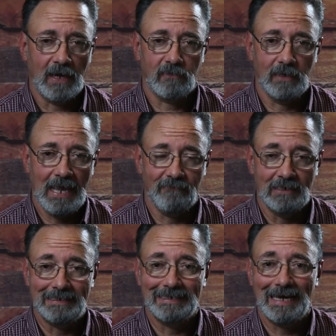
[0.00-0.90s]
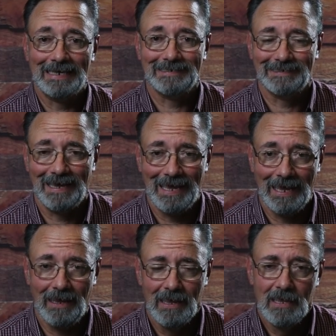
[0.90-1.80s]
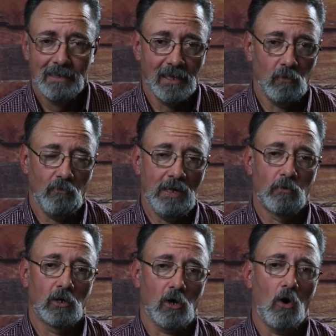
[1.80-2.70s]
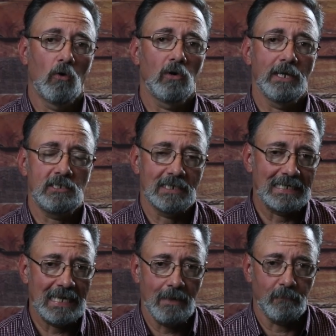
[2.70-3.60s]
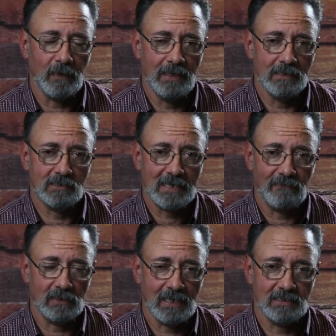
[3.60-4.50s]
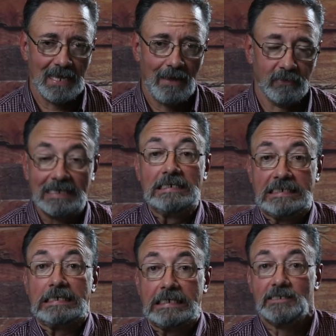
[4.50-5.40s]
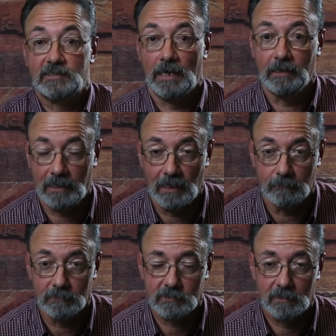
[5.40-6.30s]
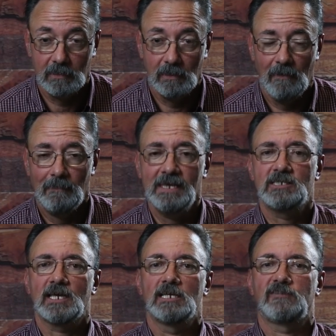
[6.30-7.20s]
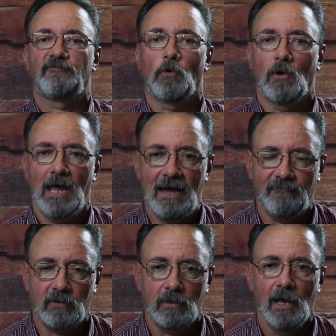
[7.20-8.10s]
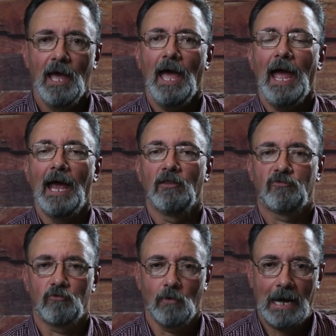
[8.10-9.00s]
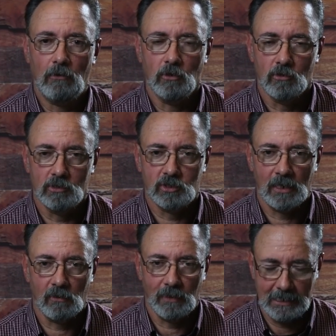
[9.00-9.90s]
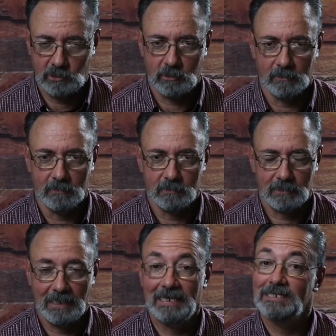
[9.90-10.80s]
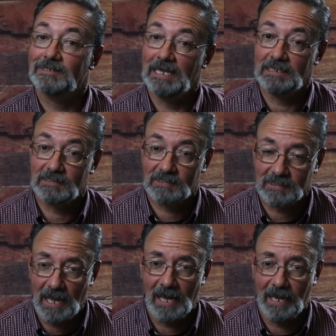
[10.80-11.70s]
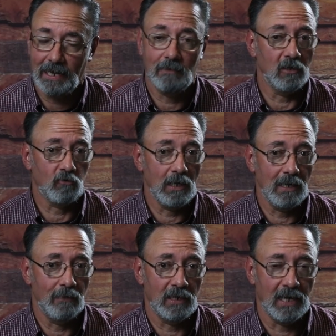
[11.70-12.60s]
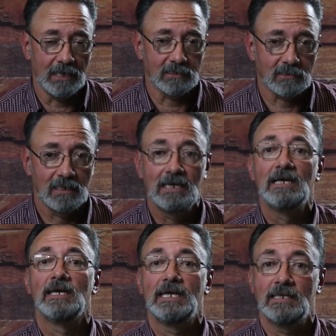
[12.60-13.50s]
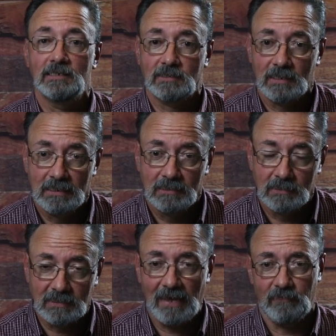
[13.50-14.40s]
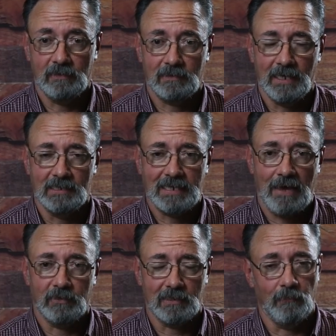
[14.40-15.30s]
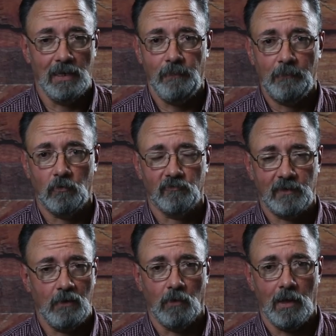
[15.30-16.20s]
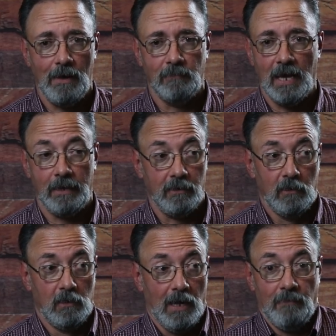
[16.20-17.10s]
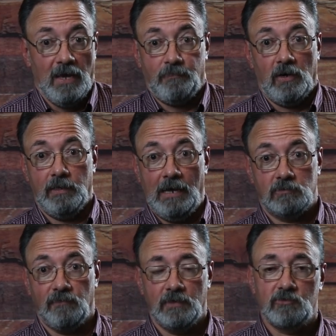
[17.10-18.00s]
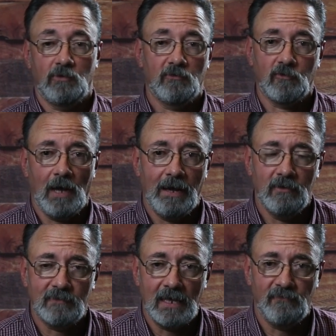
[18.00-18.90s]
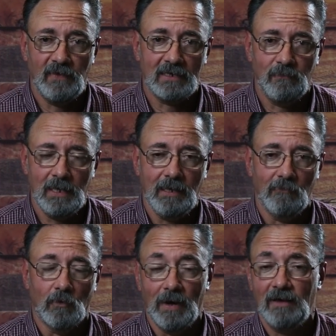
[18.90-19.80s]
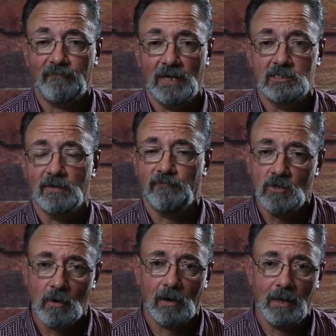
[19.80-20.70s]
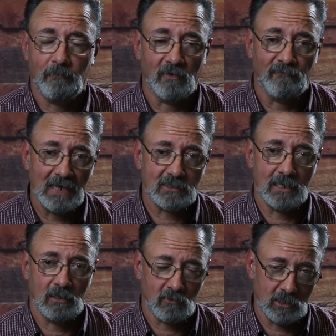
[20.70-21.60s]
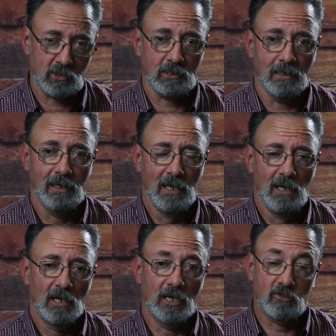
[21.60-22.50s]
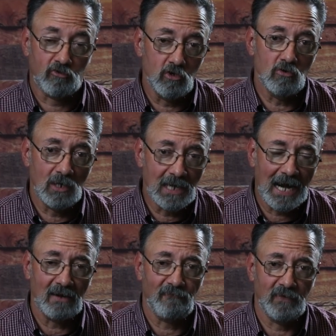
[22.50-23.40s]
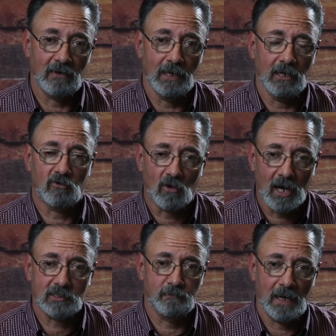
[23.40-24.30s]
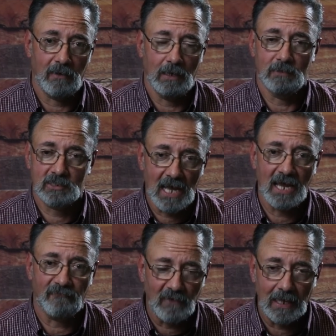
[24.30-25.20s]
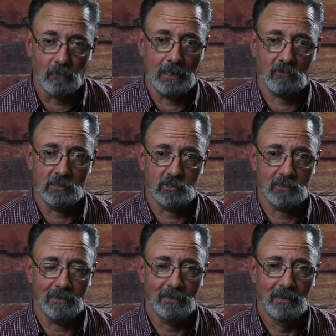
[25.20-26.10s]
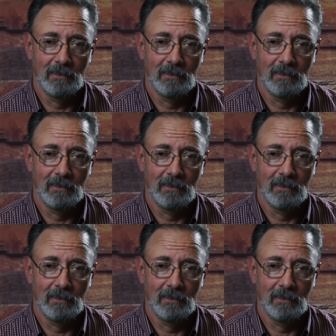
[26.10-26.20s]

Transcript: Father in heaven did not say that we were only to keep his seventh day Sabbath until his Son comes. He says forever and throughout your generations. It is a sign between him and us, his seventh day Sabbath. Now, many people will say, well, I'm not part of the house of Israel, so how does that affect me? Well, my friends, if you are a professing Christian, a true God-fearing, cross-bearing, Messiah-following Christian,